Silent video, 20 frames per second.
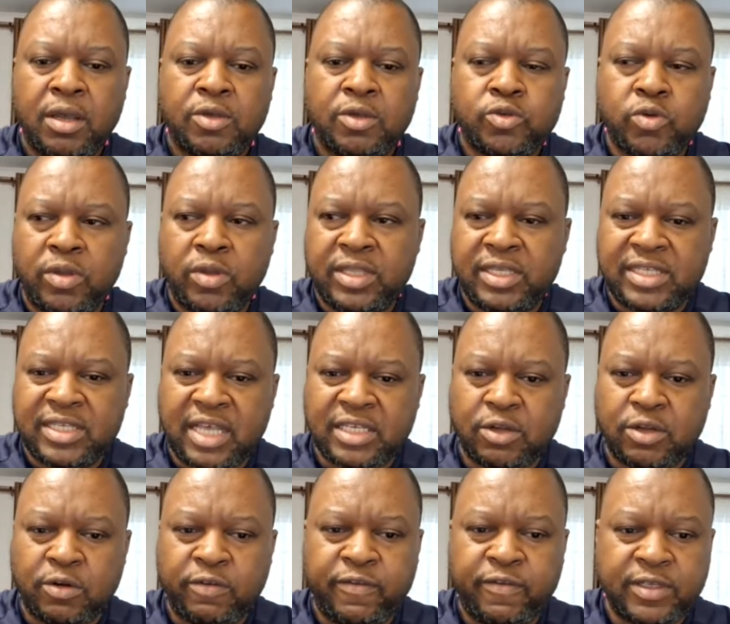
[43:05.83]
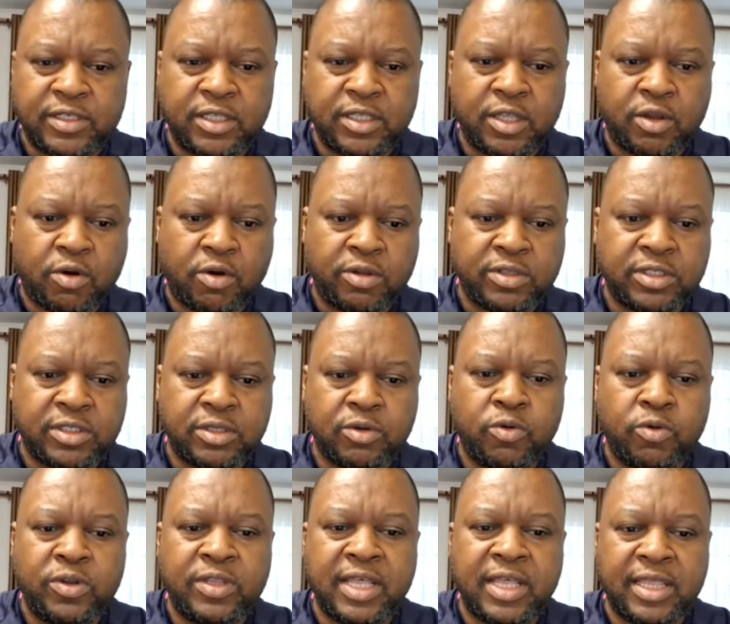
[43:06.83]
So these guys are not fixing the roads.
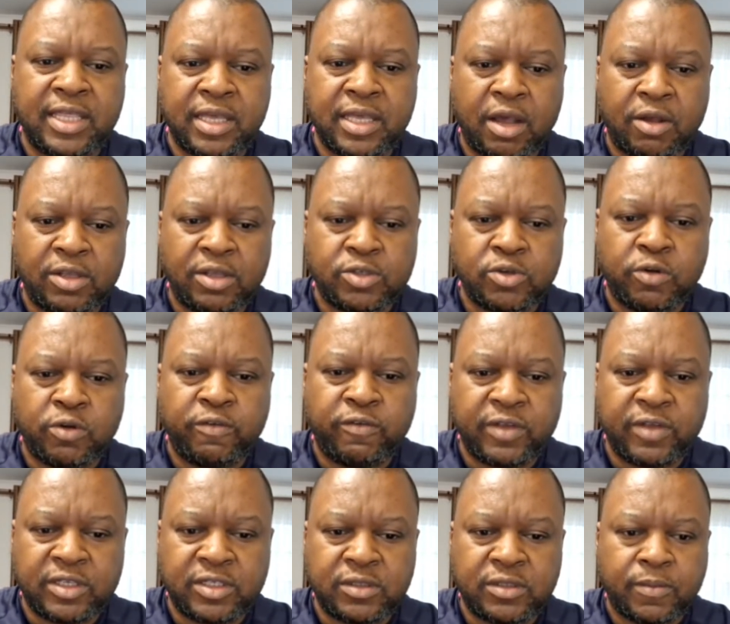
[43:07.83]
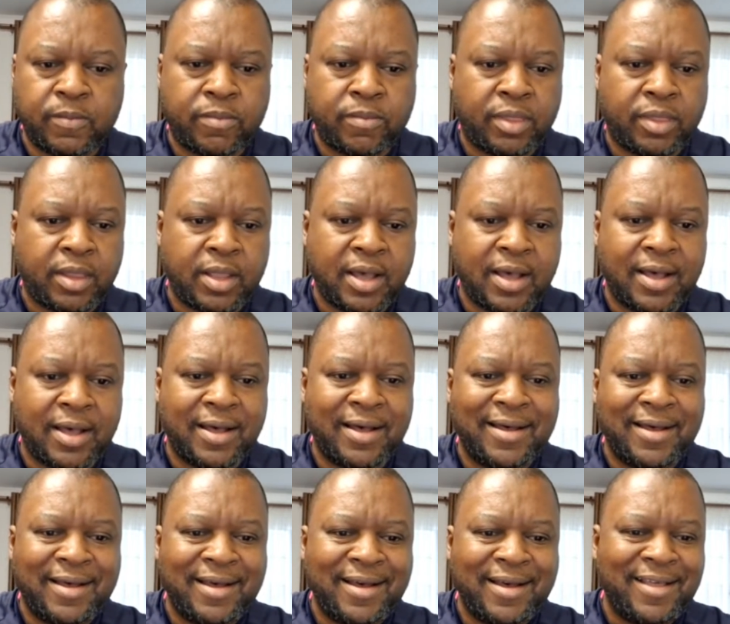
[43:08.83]
Who do they think is going to fix
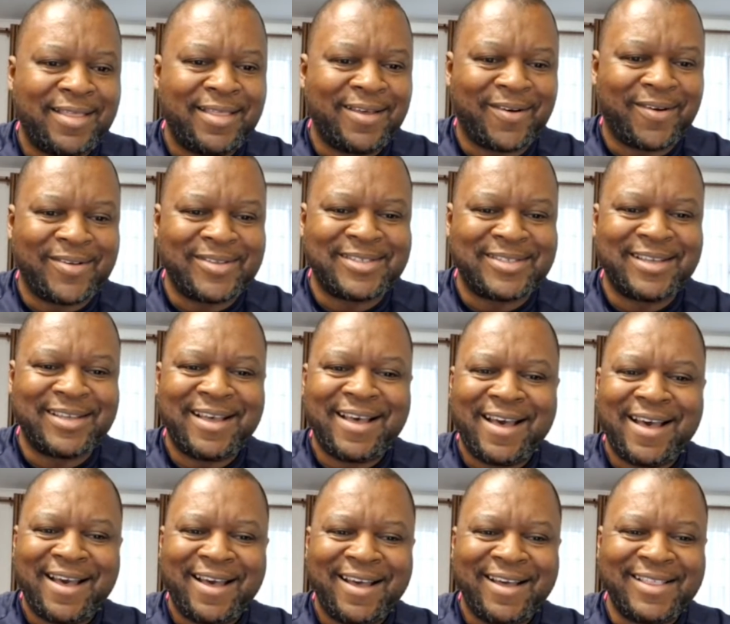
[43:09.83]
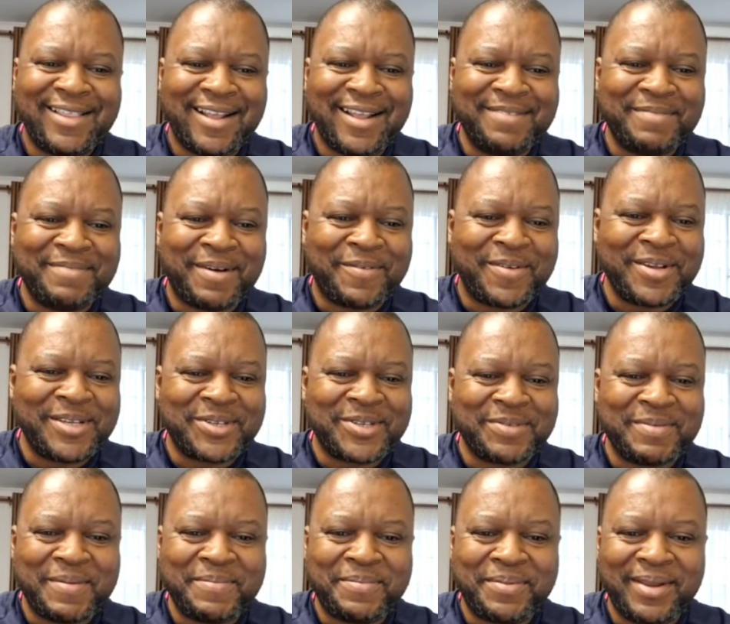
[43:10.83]
the roads? And then
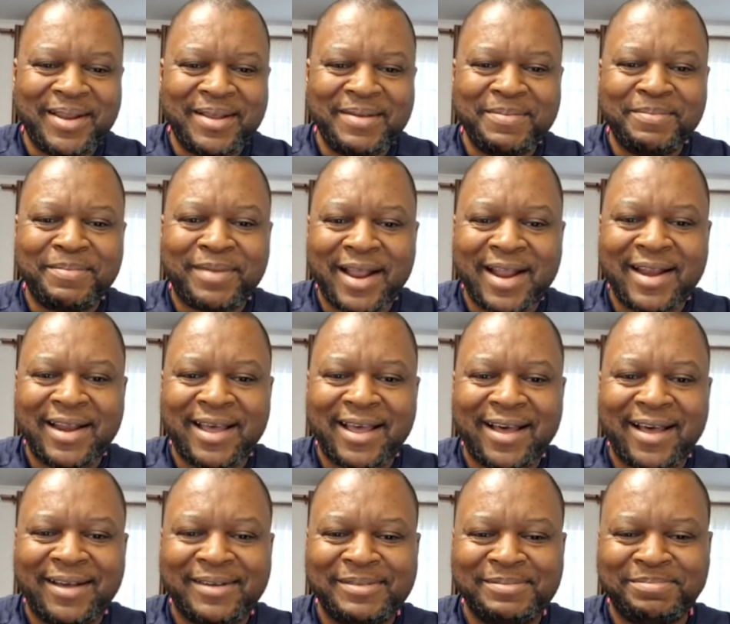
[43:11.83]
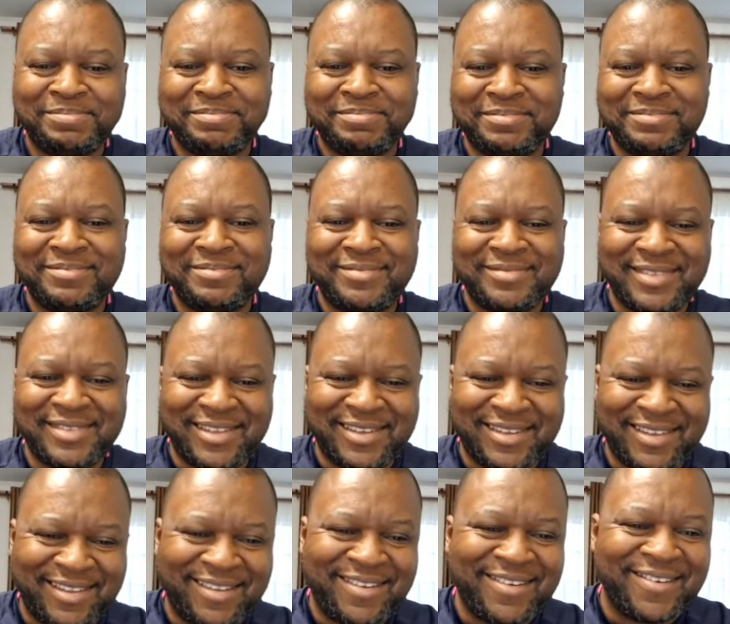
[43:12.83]
Branda.
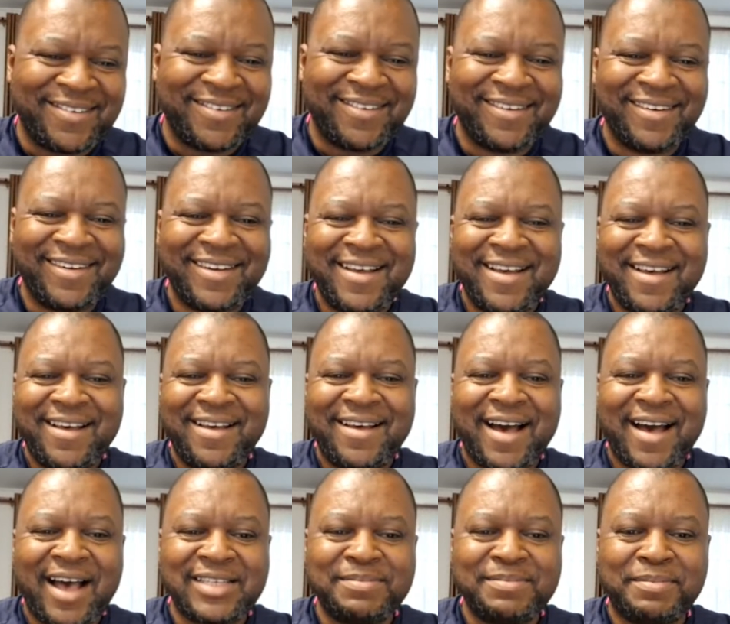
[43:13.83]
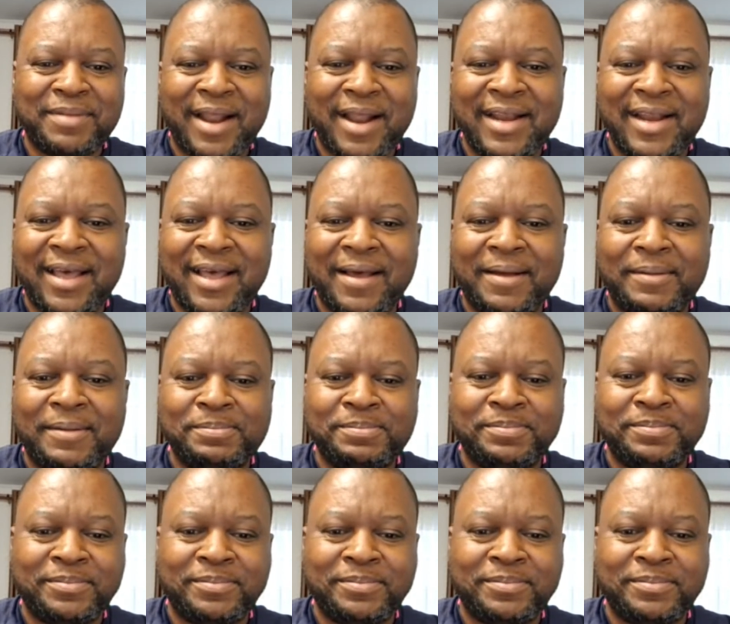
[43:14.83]
No, as in Branda.